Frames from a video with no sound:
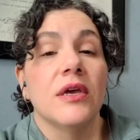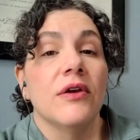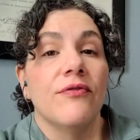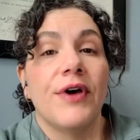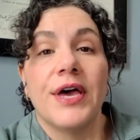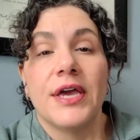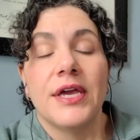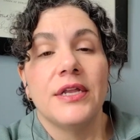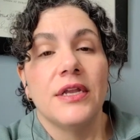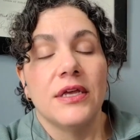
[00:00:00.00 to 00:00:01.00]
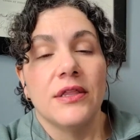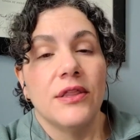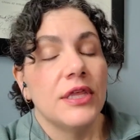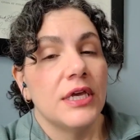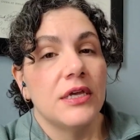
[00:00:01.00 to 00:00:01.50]
fine and
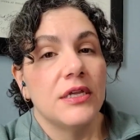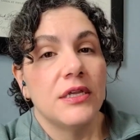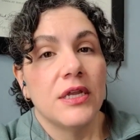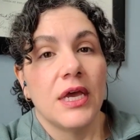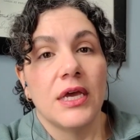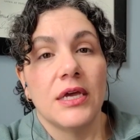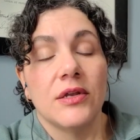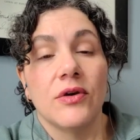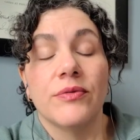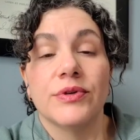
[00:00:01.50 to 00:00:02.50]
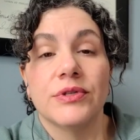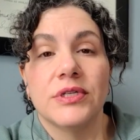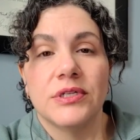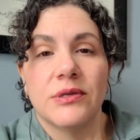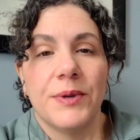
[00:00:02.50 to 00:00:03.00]
thin and almost
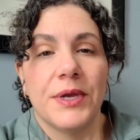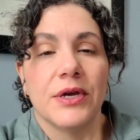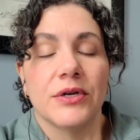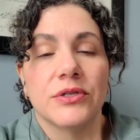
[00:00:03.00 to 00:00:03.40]
disappear.